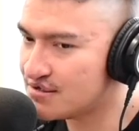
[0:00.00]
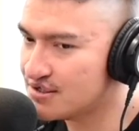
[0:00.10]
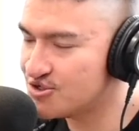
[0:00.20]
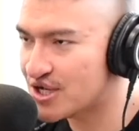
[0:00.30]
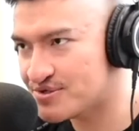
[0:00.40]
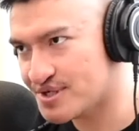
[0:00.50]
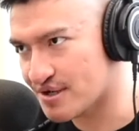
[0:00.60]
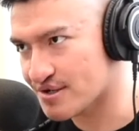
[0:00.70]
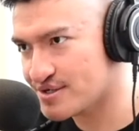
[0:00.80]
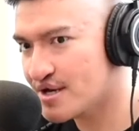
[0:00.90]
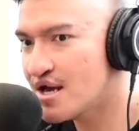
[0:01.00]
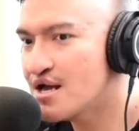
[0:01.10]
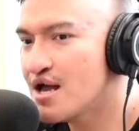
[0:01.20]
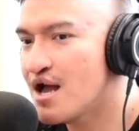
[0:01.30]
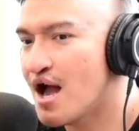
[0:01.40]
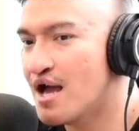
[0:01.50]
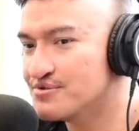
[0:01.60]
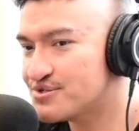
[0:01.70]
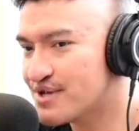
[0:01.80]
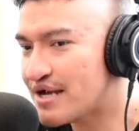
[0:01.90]
Gen Zers? And
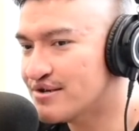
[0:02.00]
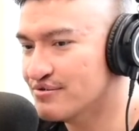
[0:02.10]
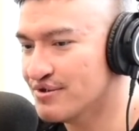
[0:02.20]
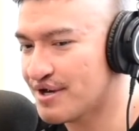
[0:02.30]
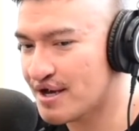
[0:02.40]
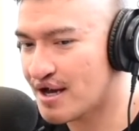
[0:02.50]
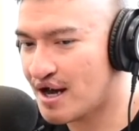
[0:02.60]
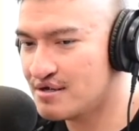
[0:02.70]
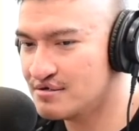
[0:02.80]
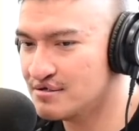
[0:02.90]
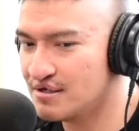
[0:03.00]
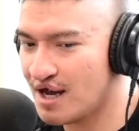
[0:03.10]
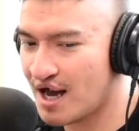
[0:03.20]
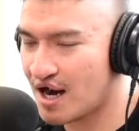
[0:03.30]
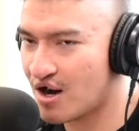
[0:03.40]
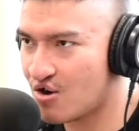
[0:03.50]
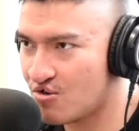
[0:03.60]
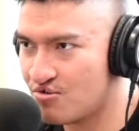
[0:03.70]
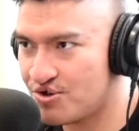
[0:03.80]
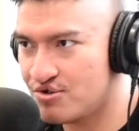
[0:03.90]
secondly,
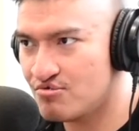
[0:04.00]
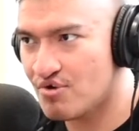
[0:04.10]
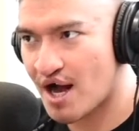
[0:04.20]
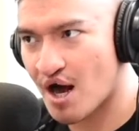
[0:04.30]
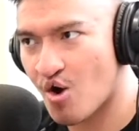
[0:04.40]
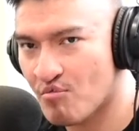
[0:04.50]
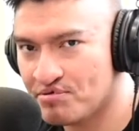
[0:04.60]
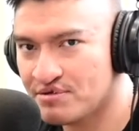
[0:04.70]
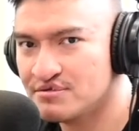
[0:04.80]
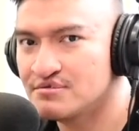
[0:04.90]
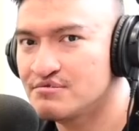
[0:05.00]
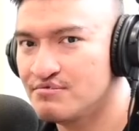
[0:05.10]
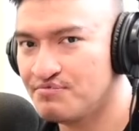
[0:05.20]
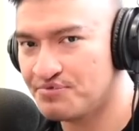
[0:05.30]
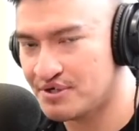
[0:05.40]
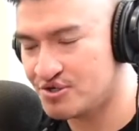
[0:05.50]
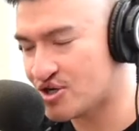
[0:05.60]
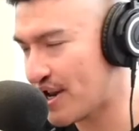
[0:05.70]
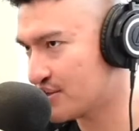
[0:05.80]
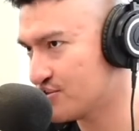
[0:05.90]
how do you help the
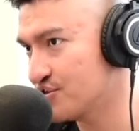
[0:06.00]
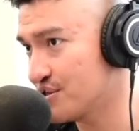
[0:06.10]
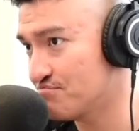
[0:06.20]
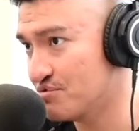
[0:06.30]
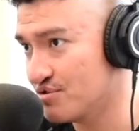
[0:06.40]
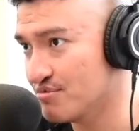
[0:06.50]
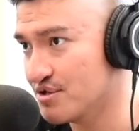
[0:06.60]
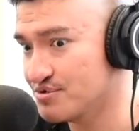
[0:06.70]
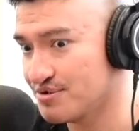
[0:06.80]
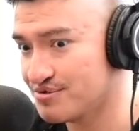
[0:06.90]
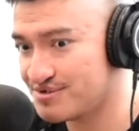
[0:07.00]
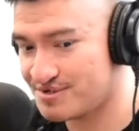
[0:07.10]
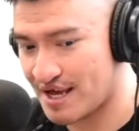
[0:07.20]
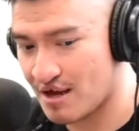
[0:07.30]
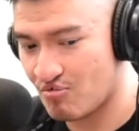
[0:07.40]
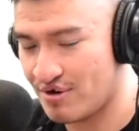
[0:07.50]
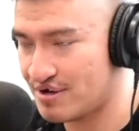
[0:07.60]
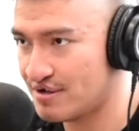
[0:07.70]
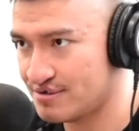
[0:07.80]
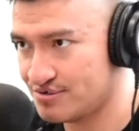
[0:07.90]
Gen Xers and the Boomers understand what
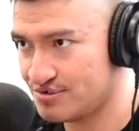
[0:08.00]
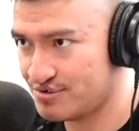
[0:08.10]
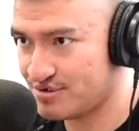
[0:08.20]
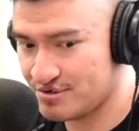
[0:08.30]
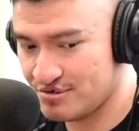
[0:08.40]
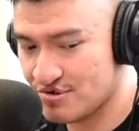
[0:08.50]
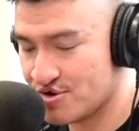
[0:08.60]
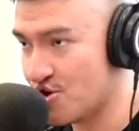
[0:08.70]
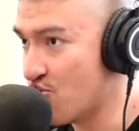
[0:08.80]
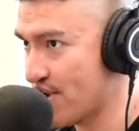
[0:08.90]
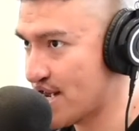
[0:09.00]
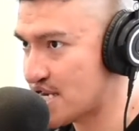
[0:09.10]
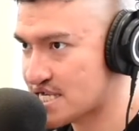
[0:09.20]
it is you're doing?